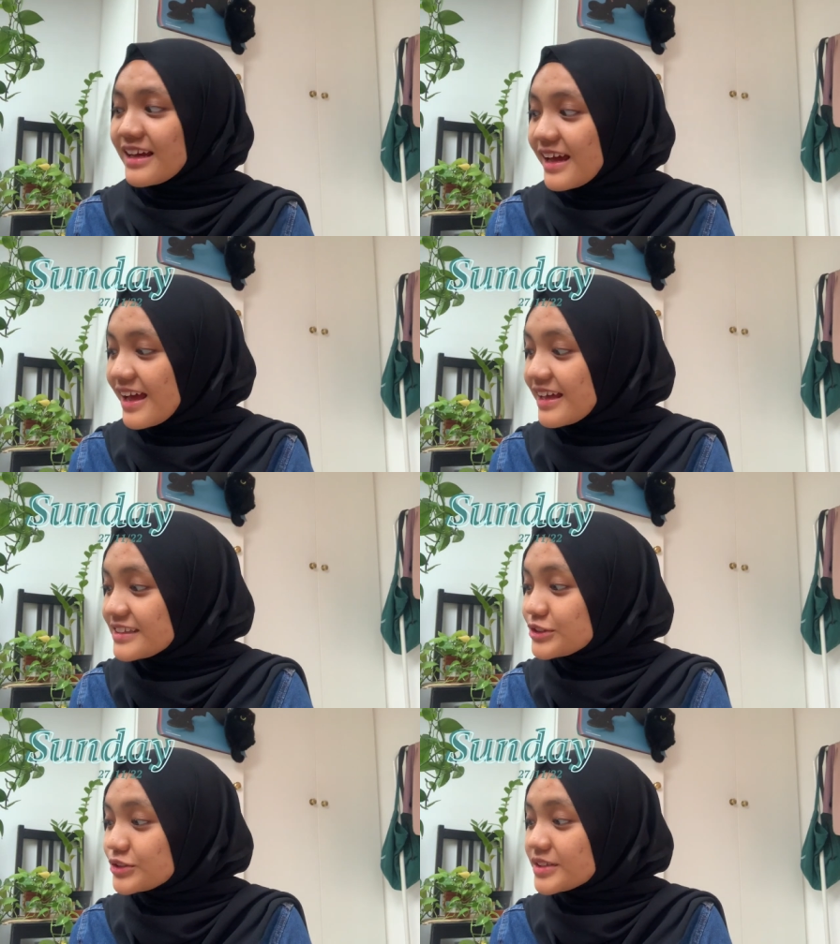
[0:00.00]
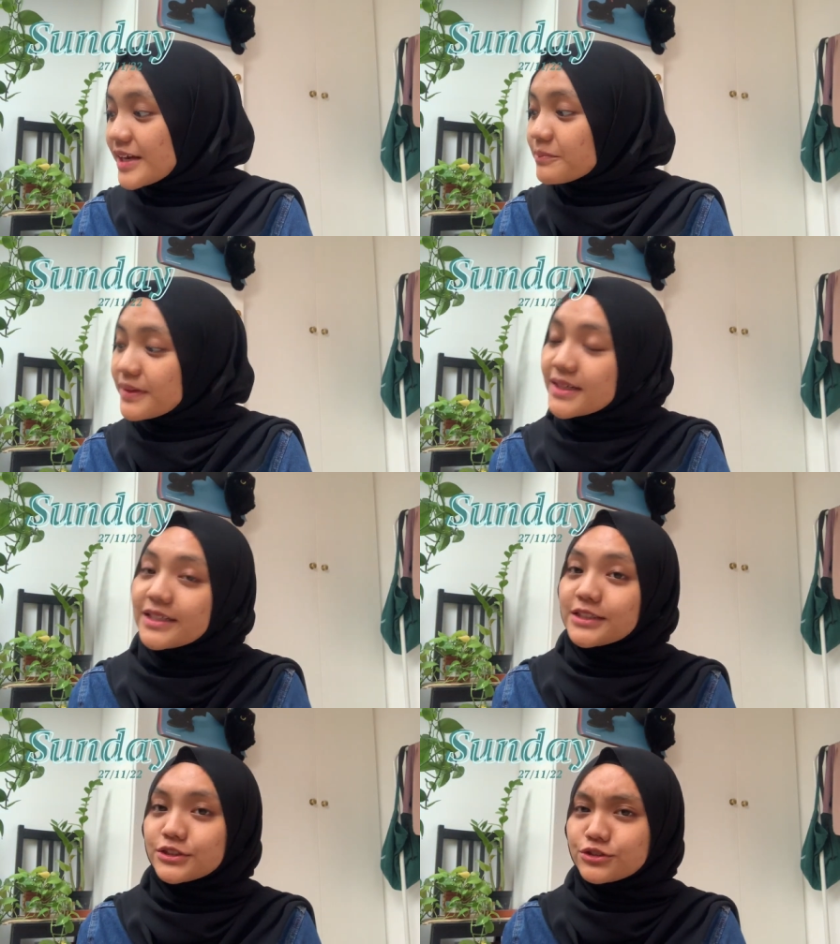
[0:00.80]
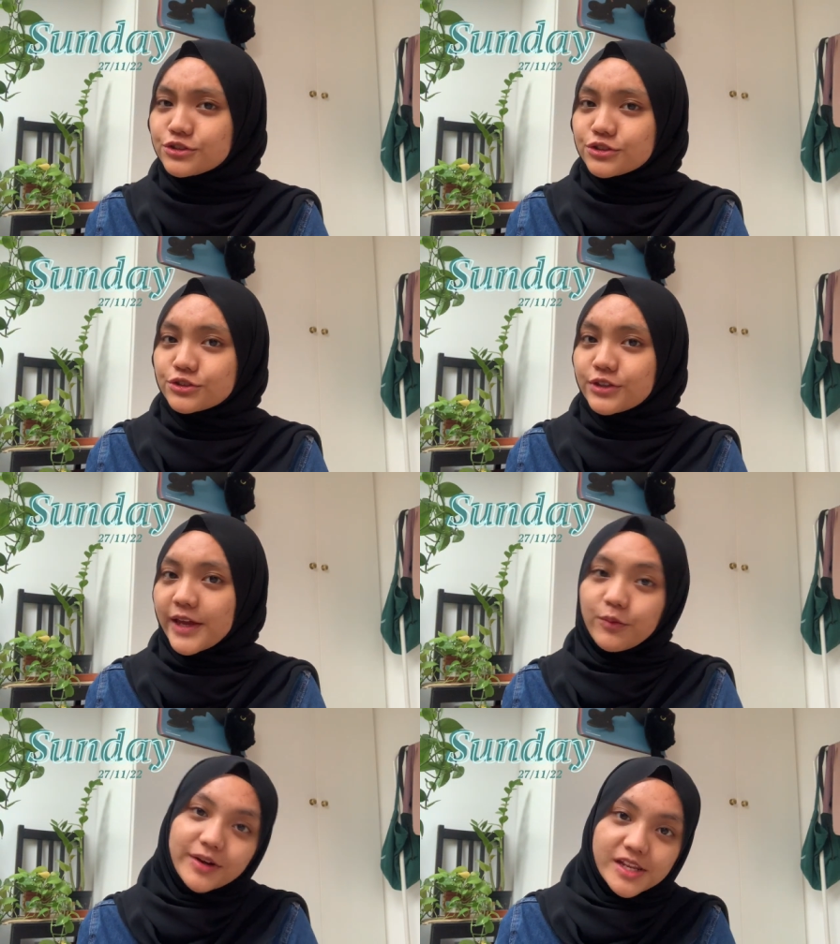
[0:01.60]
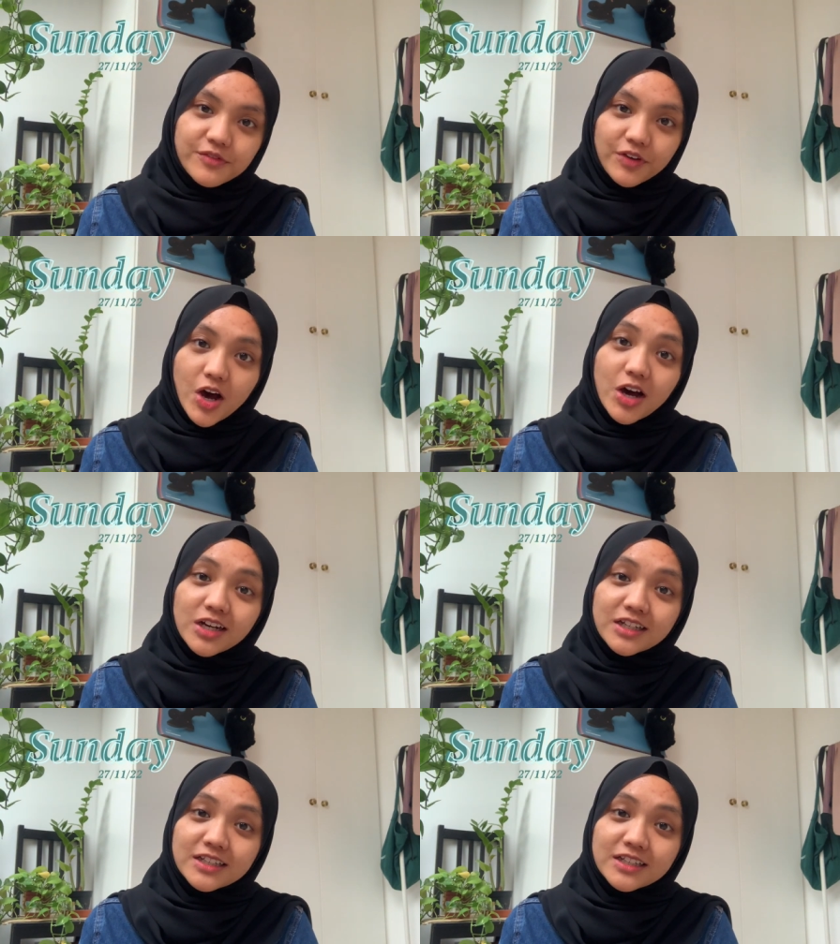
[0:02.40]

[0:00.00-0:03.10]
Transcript: and today i'm planning to do a reading vlog